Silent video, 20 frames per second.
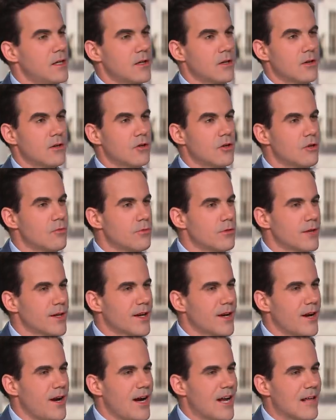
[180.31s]
the global
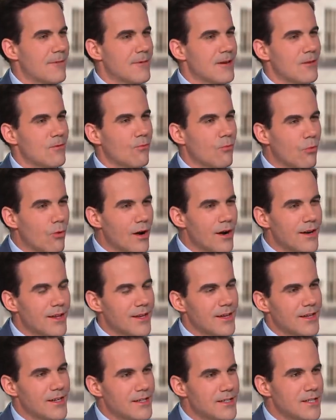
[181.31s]
economy. What
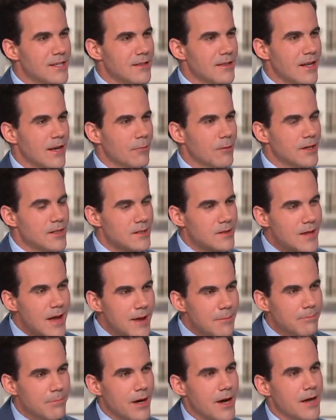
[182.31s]
is it? what's
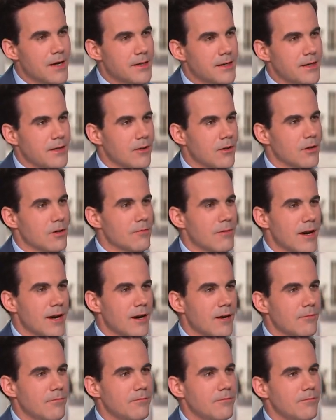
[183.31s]
that bonding all
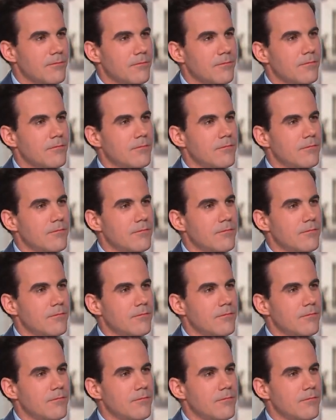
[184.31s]
about? You know,